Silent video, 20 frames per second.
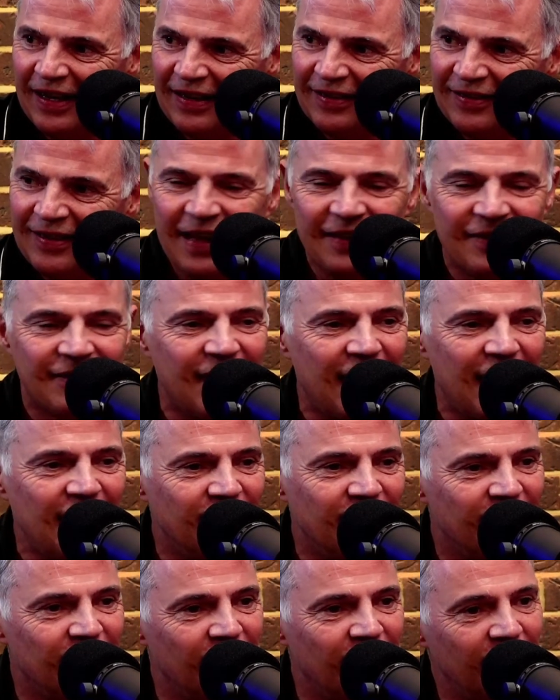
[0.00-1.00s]
It's that
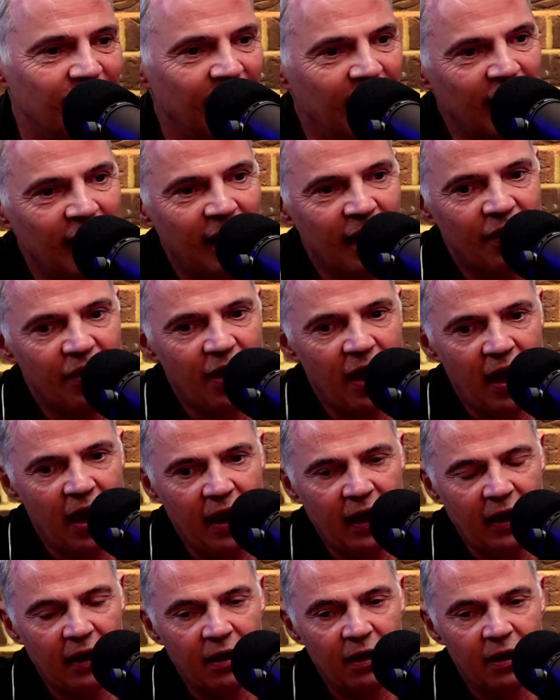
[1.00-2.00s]
sense that
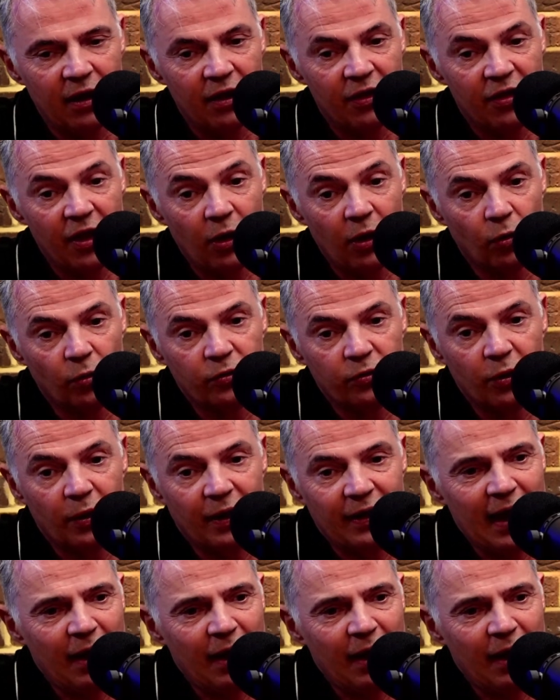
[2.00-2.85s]
they all do it. Now,